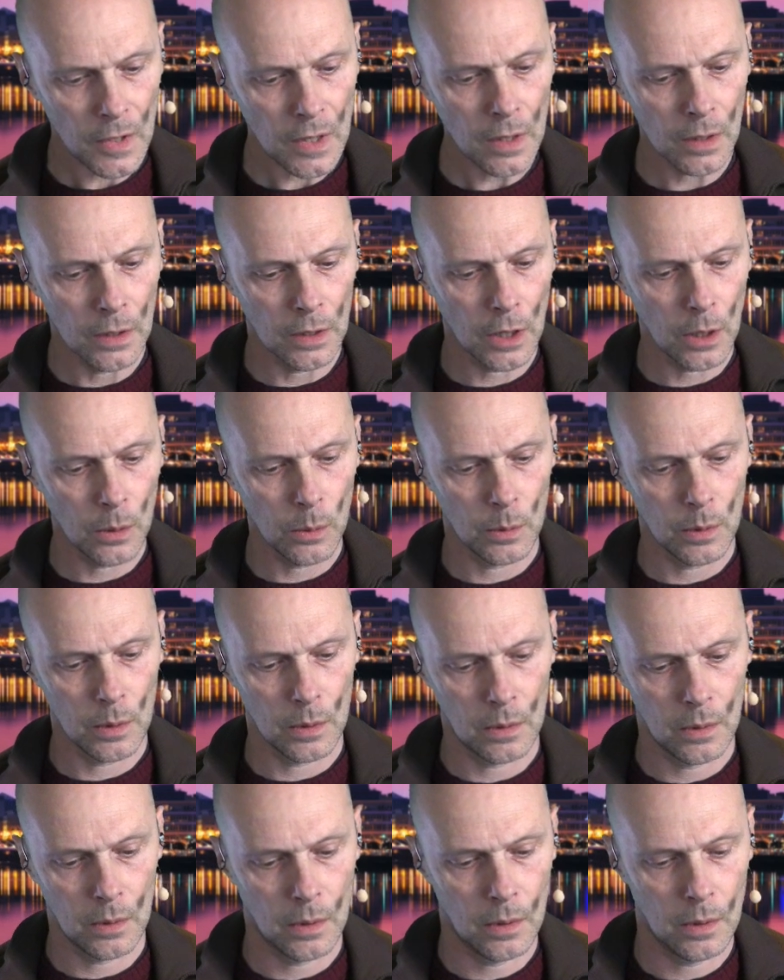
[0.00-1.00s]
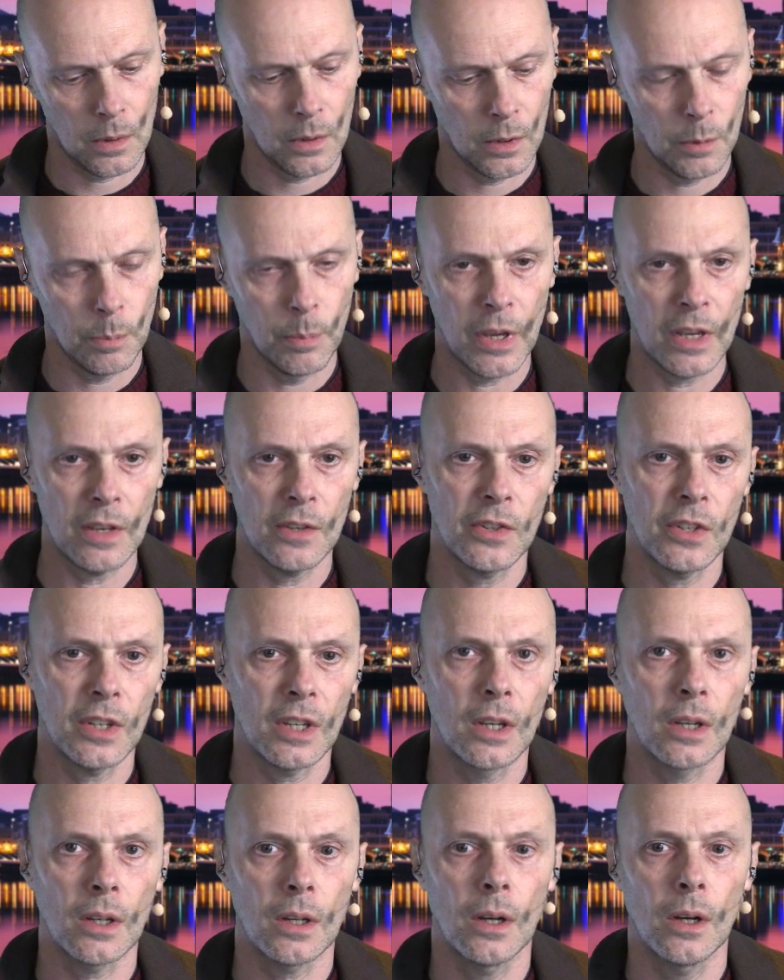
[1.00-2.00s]
Now, the
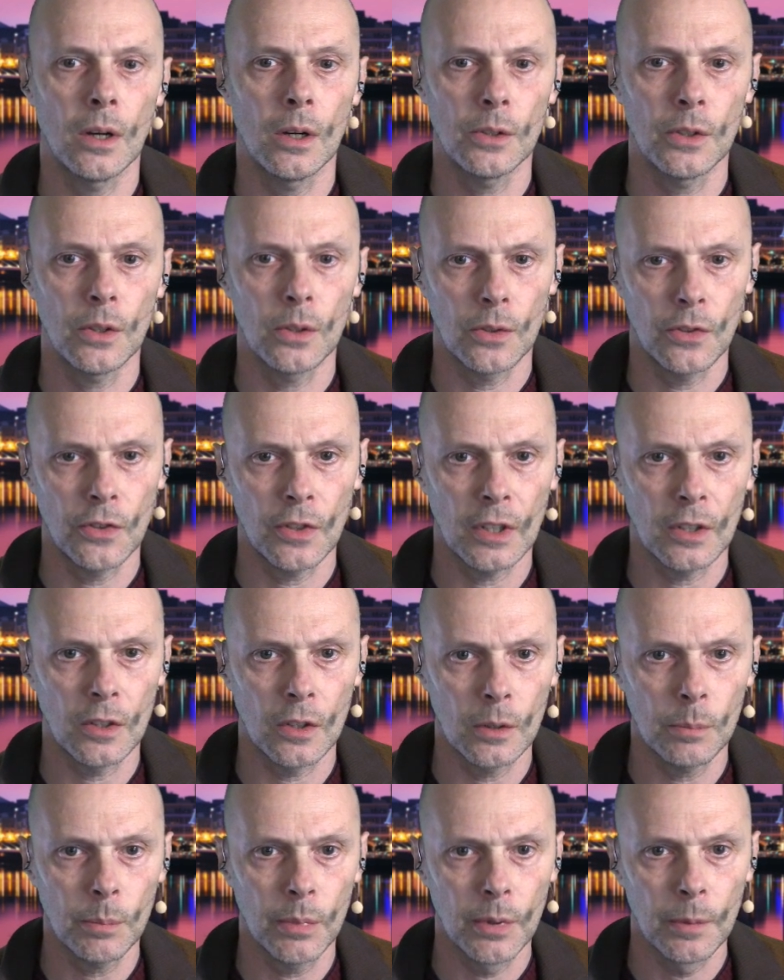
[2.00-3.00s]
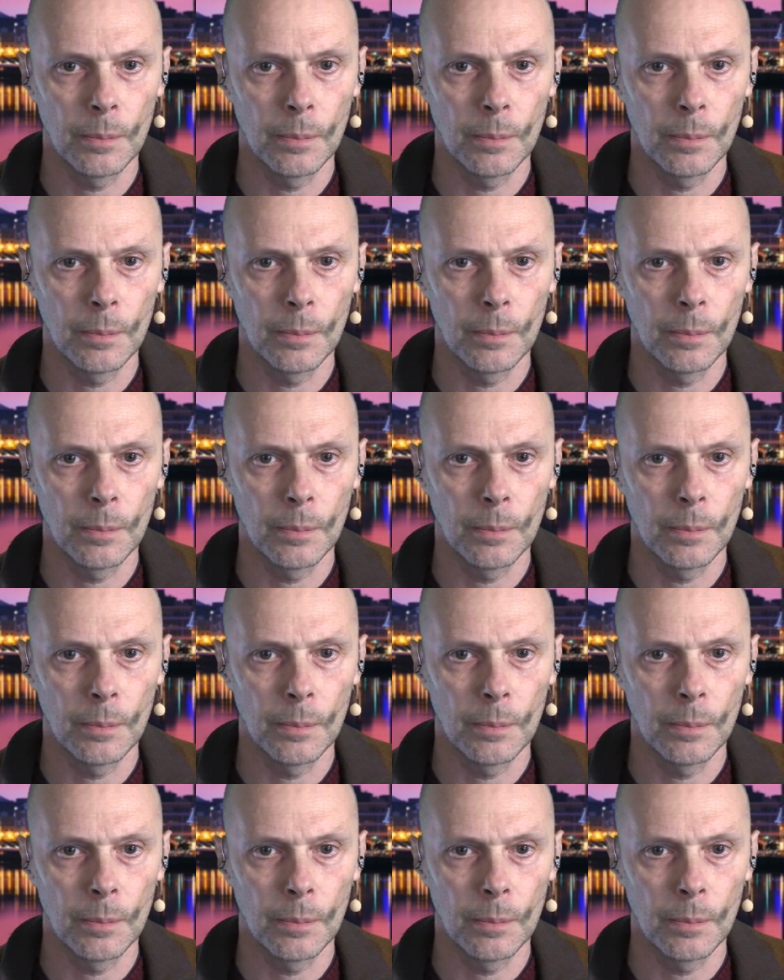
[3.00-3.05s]
basic audio setup